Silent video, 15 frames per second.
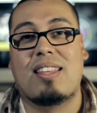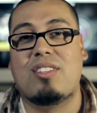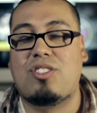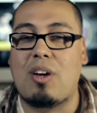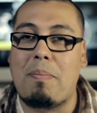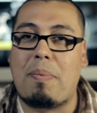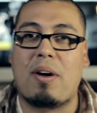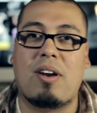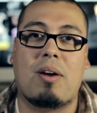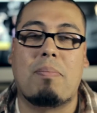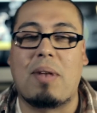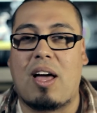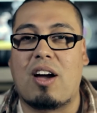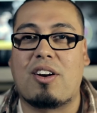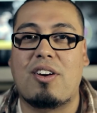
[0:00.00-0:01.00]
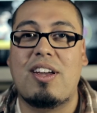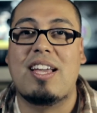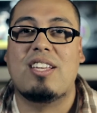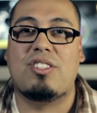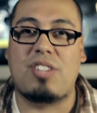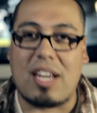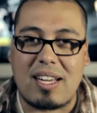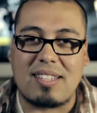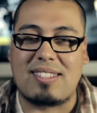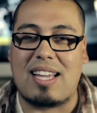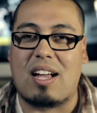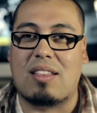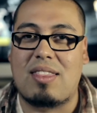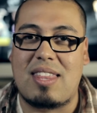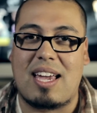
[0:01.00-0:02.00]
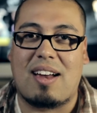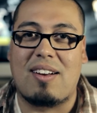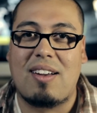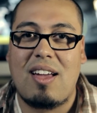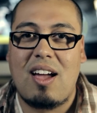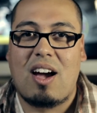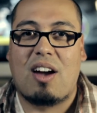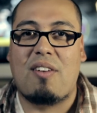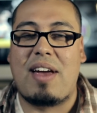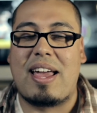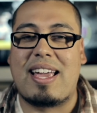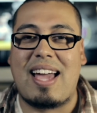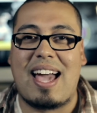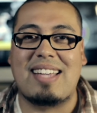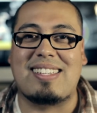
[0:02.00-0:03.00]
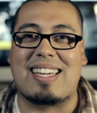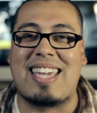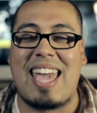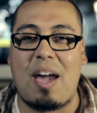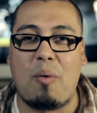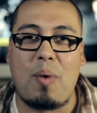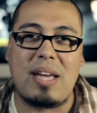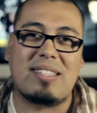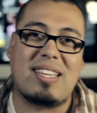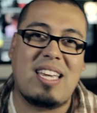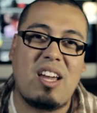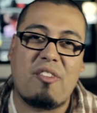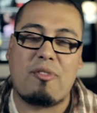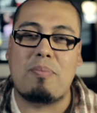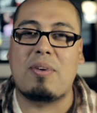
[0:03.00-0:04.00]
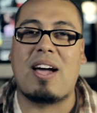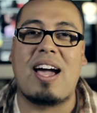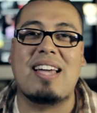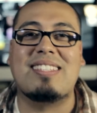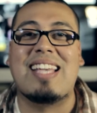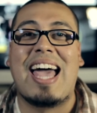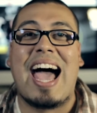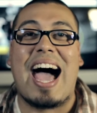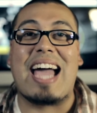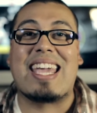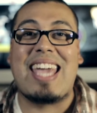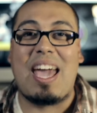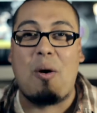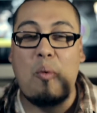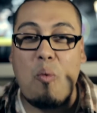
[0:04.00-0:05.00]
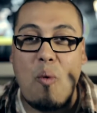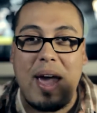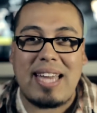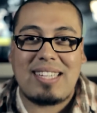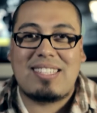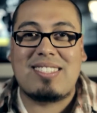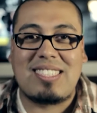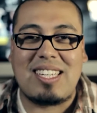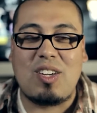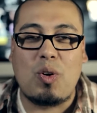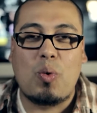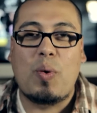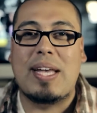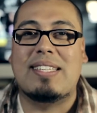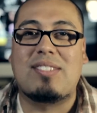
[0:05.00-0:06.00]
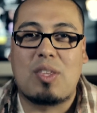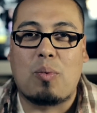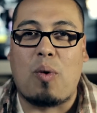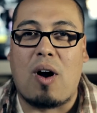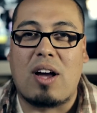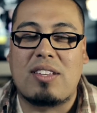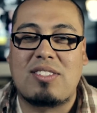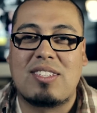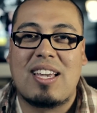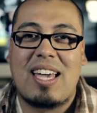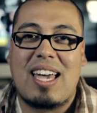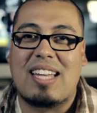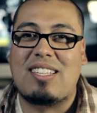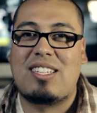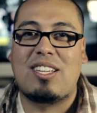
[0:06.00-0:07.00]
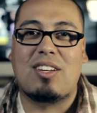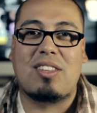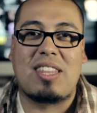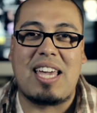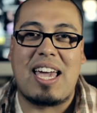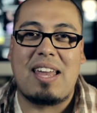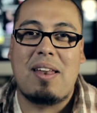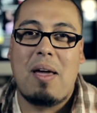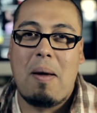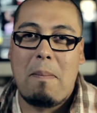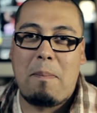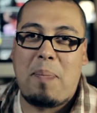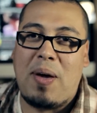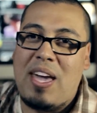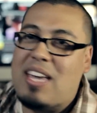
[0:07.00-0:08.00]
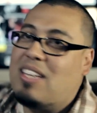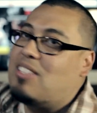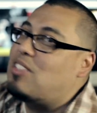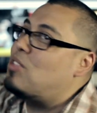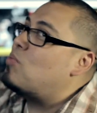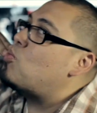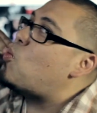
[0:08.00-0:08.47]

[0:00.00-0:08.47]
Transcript: Then jump on our blogger, check us out there. Alright guys, I can't wait to hear from you guys. I can't wait to see who wins the watch. Until then, peace!